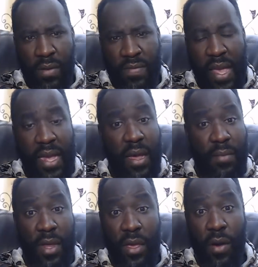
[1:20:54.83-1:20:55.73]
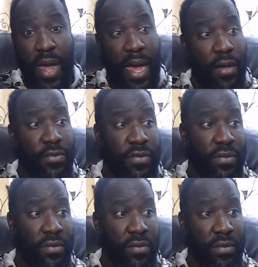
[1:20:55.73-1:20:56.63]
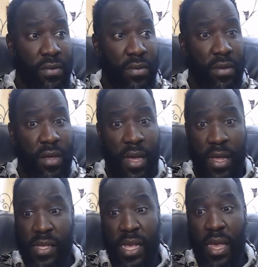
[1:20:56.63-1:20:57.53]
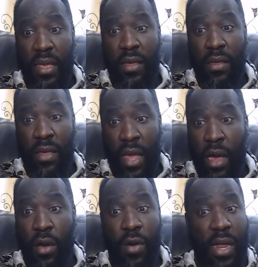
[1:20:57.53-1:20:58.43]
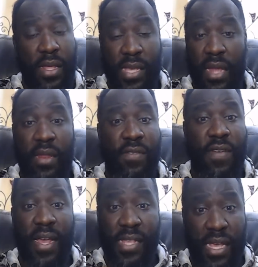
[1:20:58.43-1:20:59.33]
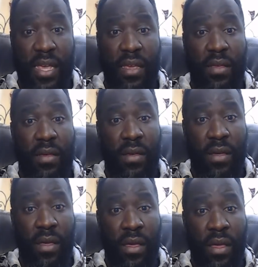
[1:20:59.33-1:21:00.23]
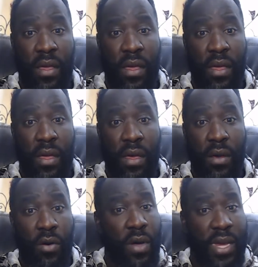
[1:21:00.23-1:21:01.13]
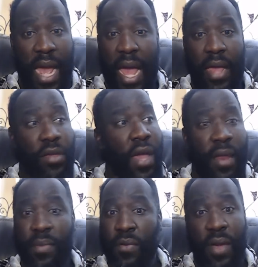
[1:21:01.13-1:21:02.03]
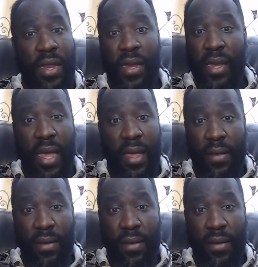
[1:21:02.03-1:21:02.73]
They come to your house and say, y'all gonna have to take this vaccine or die. You gotta be ready to die.